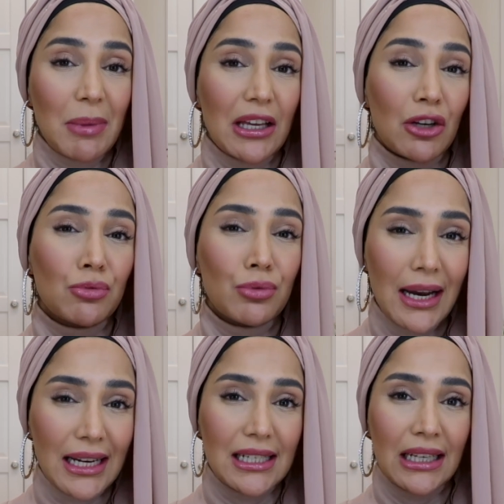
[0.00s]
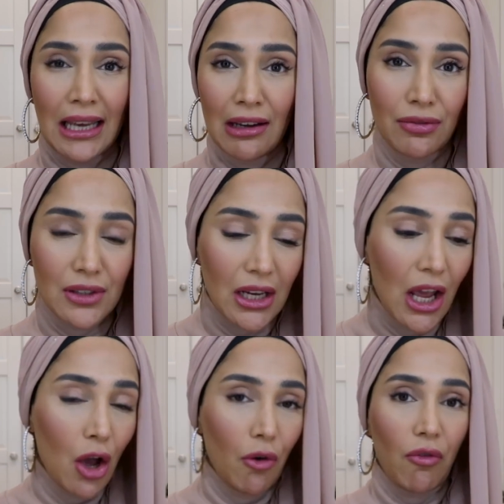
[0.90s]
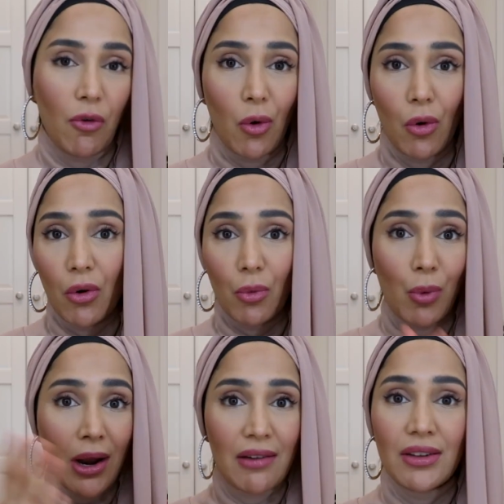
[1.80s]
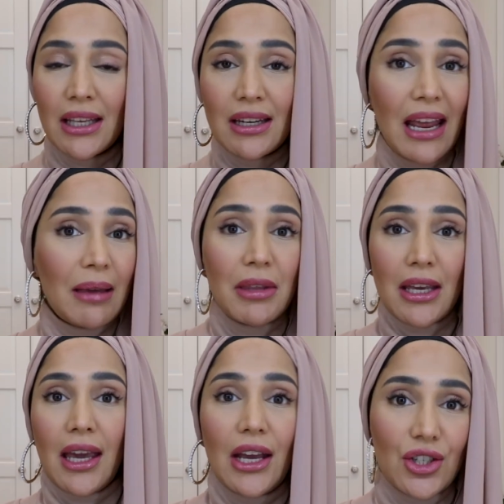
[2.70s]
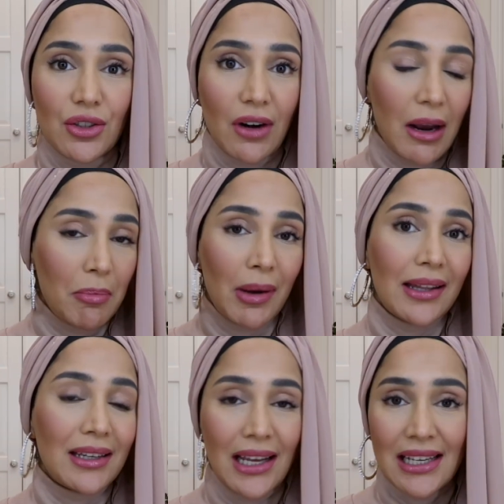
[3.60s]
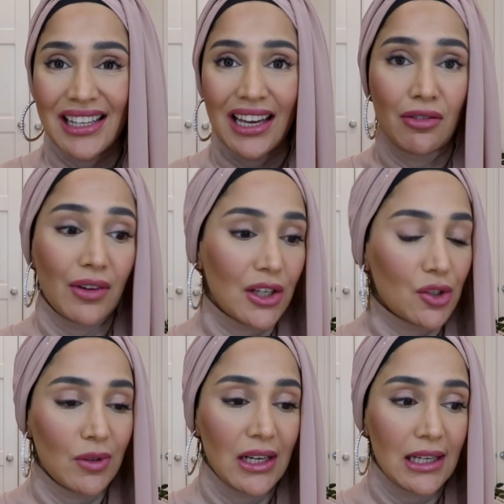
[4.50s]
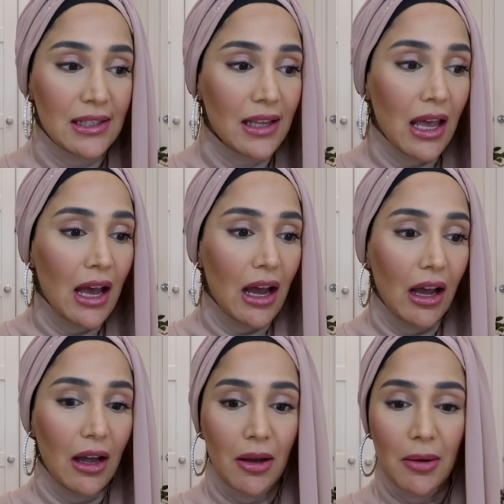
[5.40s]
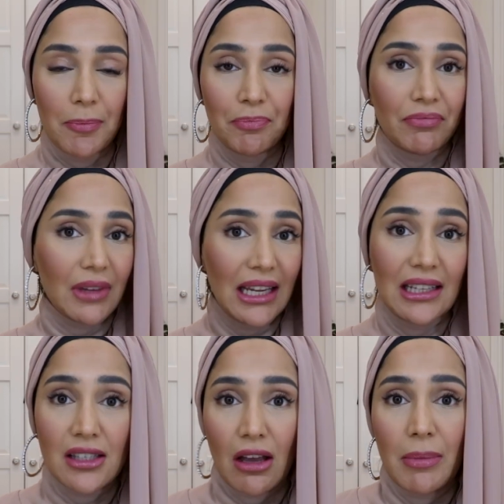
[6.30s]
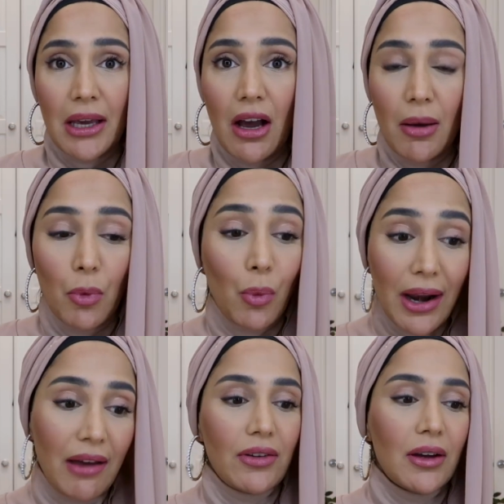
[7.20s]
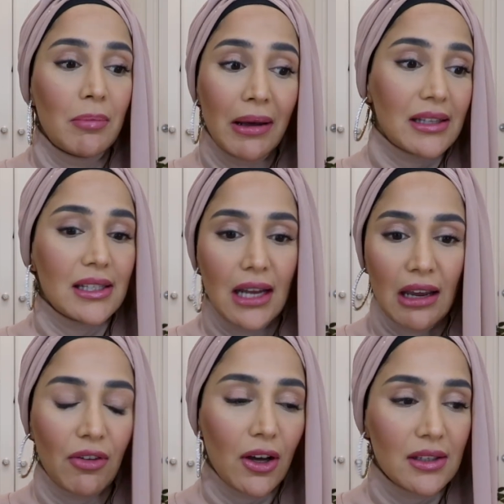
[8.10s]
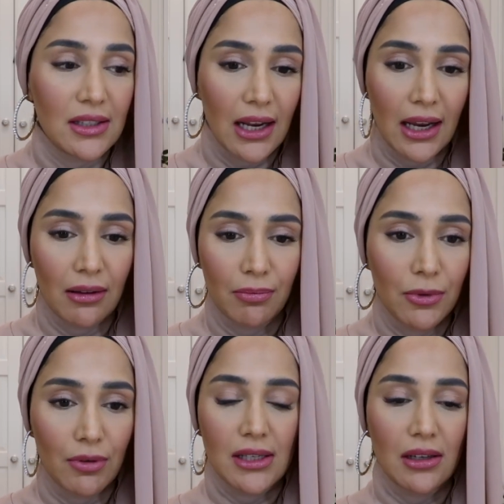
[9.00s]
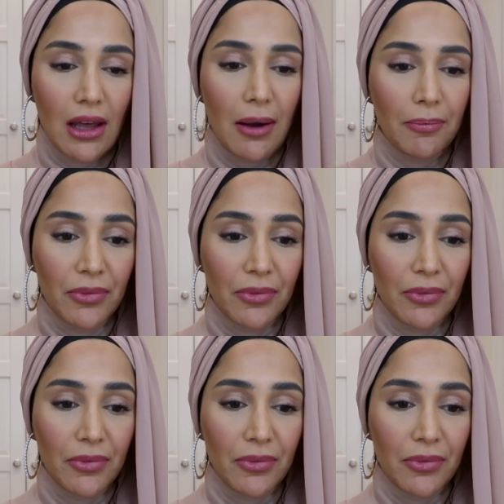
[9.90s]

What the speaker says: make a great gift for whatever the name the occasion, right? Birthdays, anniversaries, Eid's coming up, whatever. Mother's Day, Father's Day, the rest of that.